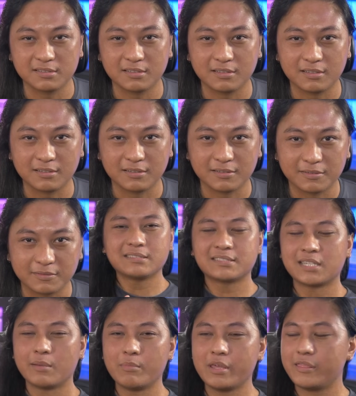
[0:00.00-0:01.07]
Anyway, check out
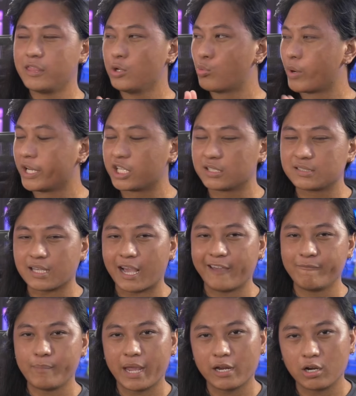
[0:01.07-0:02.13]
some of the widgets
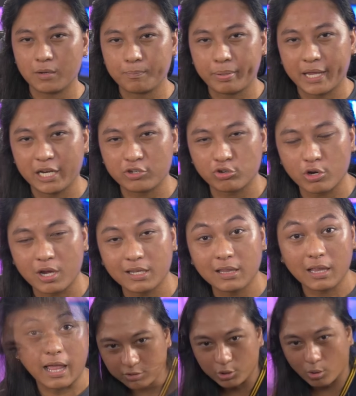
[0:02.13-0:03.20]
I've made on
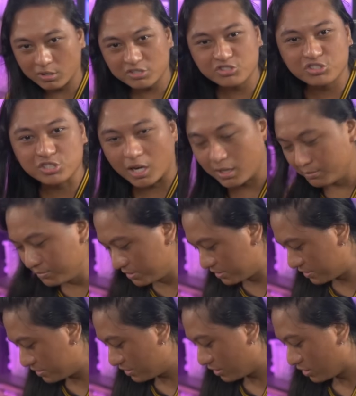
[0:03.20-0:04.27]
Patreon, like this
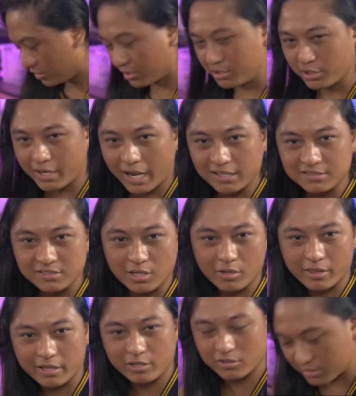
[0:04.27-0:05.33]
Zelda Ocarina
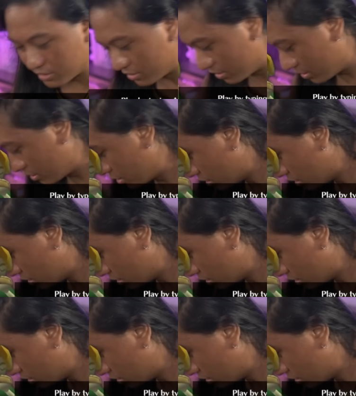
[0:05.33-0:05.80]
widget that I